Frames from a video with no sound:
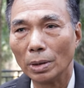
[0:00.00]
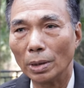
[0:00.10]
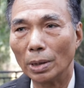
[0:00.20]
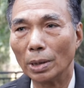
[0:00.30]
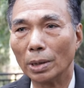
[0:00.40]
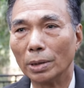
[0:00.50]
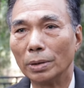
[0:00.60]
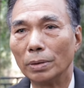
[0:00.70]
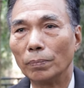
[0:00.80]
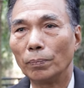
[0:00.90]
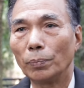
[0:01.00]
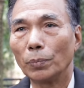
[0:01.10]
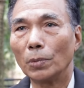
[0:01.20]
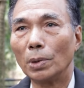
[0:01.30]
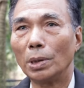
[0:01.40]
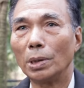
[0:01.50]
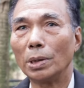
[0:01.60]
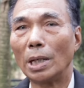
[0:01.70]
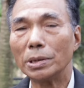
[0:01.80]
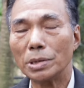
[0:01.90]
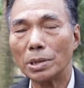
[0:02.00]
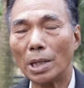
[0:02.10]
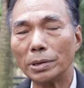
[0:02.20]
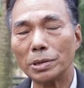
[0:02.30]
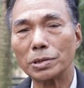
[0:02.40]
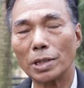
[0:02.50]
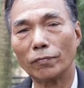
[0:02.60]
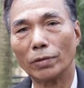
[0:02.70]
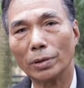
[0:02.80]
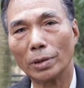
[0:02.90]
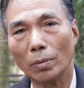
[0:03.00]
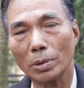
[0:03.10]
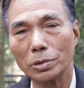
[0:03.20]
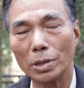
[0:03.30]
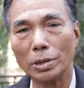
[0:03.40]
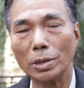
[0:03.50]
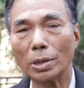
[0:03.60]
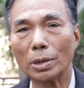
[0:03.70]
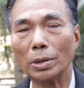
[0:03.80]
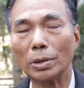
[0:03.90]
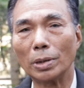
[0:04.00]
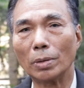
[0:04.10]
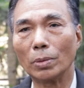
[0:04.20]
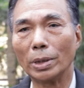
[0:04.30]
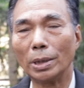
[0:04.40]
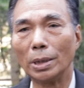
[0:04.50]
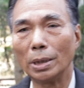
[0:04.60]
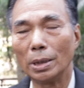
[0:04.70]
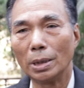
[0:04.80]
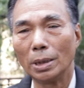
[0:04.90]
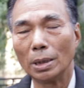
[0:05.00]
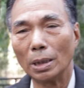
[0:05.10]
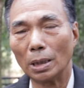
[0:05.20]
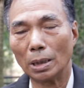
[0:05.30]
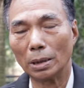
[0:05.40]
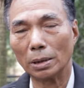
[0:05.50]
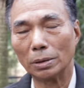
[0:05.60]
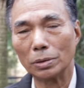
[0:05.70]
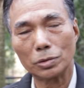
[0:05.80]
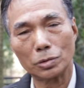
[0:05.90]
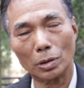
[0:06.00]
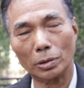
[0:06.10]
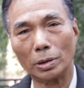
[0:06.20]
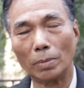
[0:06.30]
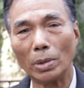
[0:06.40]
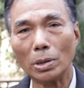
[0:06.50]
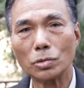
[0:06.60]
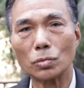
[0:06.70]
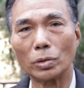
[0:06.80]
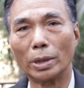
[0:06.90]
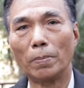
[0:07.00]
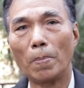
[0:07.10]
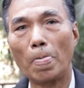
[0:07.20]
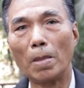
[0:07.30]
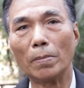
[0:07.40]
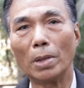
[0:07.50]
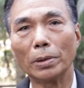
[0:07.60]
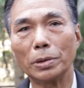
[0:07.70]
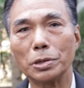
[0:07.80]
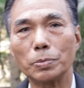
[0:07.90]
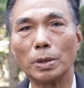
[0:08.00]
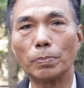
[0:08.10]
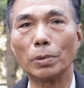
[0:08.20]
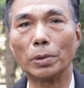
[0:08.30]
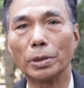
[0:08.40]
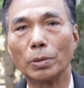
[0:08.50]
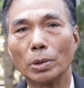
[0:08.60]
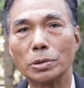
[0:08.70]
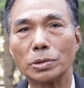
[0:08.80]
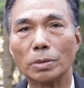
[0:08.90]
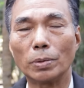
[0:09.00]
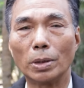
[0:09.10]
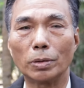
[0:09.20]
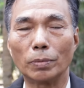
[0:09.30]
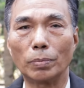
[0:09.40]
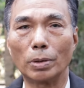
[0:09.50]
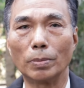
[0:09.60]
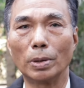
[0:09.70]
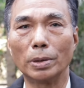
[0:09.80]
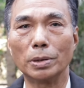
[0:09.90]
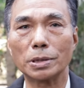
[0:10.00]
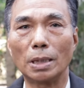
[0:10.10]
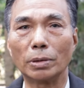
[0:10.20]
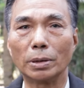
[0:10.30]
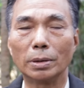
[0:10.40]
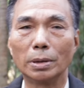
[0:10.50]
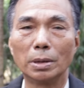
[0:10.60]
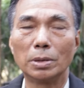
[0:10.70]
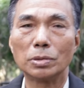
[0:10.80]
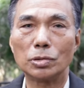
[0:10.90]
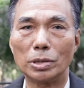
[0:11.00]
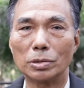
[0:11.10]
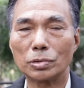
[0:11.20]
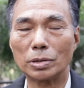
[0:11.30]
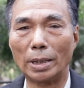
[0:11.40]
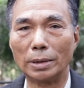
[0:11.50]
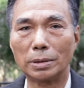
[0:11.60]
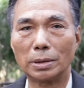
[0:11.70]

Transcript: And in 1997, that was the year that we started the ministry among these people in the western part of Burma, in the southern Chin state.